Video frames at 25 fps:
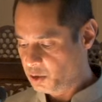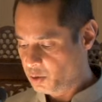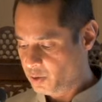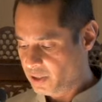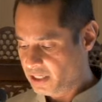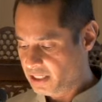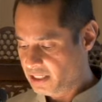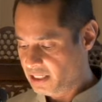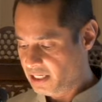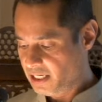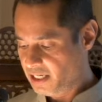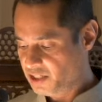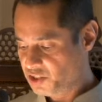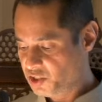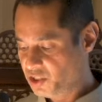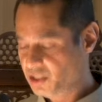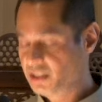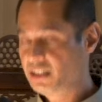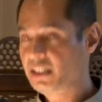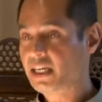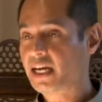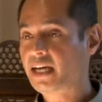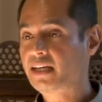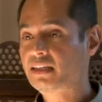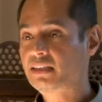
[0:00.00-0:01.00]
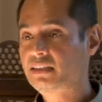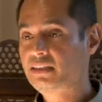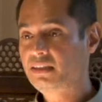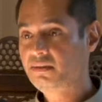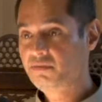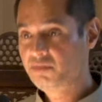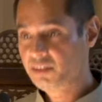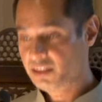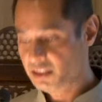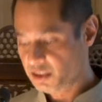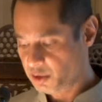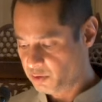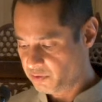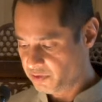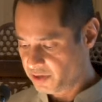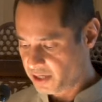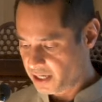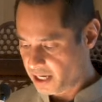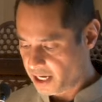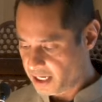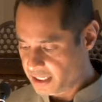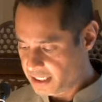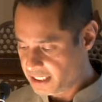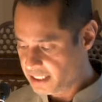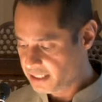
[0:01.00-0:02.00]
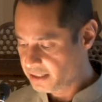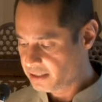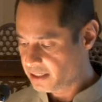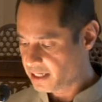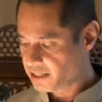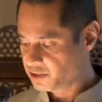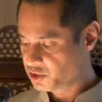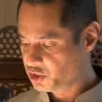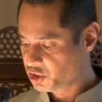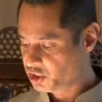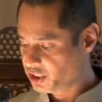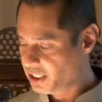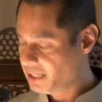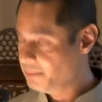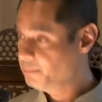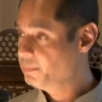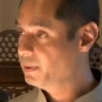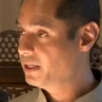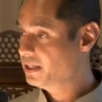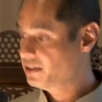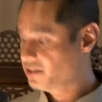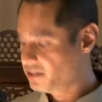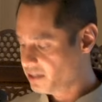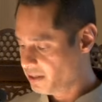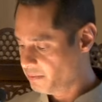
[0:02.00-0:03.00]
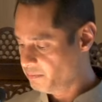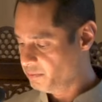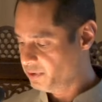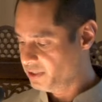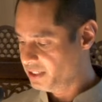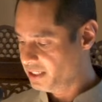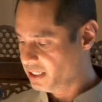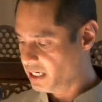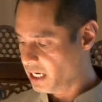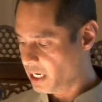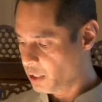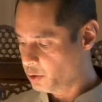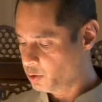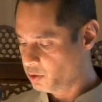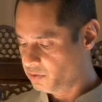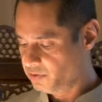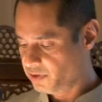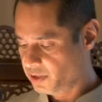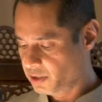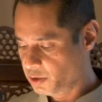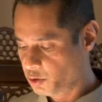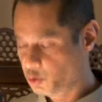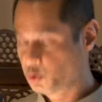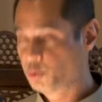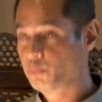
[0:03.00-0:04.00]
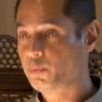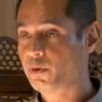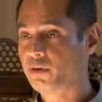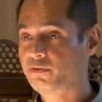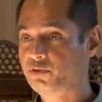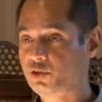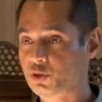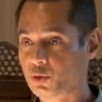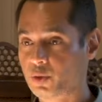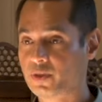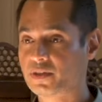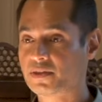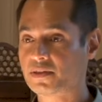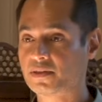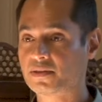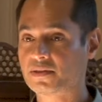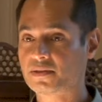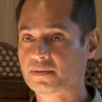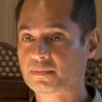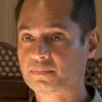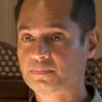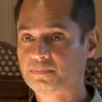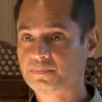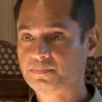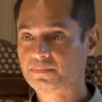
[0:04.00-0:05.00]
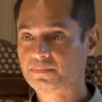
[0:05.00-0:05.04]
you're engaged in the activity of culling and shaping something out of a group of choices.